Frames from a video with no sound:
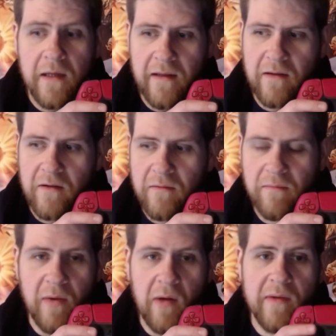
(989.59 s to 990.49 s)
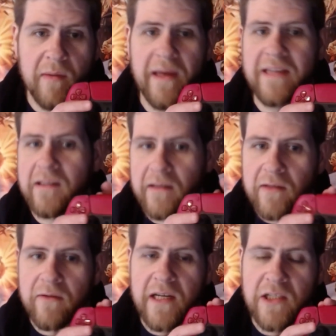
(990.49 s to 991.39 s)
I think they're probably the best
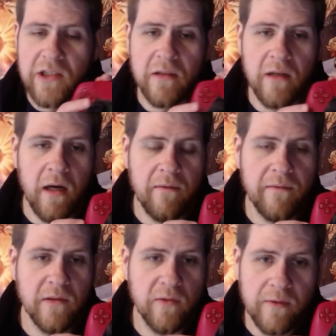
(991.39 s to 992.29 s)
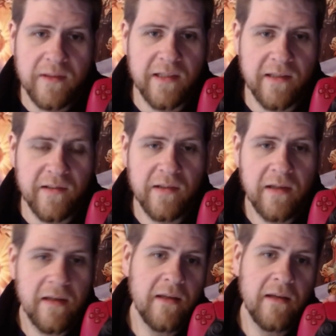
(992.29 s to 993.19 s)
iteration of the DualSense
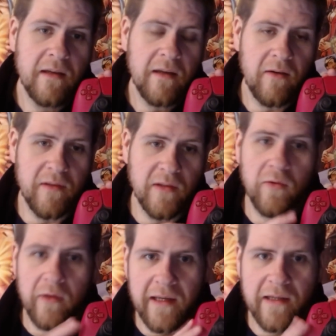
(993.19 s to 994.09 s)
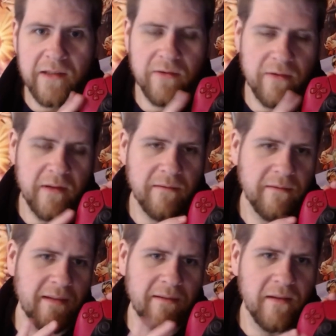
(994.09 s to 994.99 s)
or the Dual Edge or
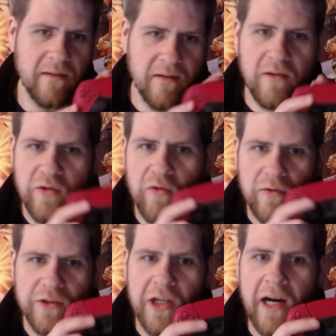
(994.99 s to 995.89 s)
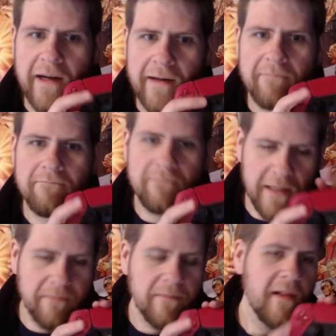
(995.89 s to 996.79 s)
their Dual Shock,
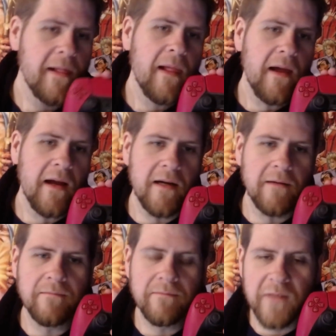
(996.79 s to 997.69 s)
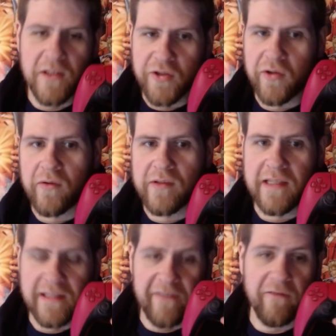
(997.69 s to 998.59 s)
right? Controllers
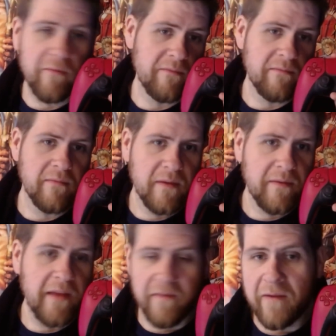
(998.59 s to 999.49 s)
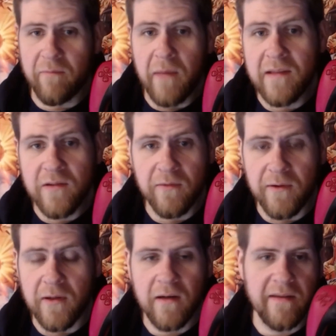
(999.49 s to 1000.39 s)
that they've made so
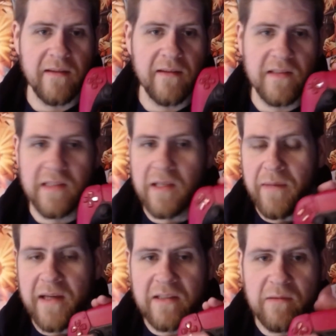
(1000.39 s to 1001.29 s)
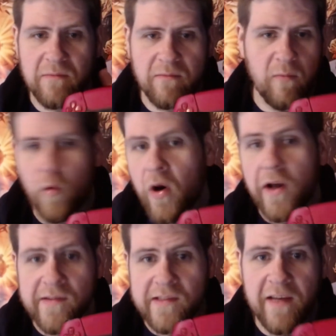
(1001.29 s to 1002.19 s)
far. I think this is the best
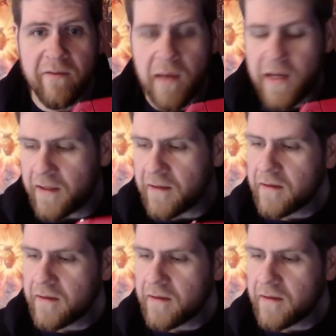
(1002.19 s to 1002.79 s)
ones they've made.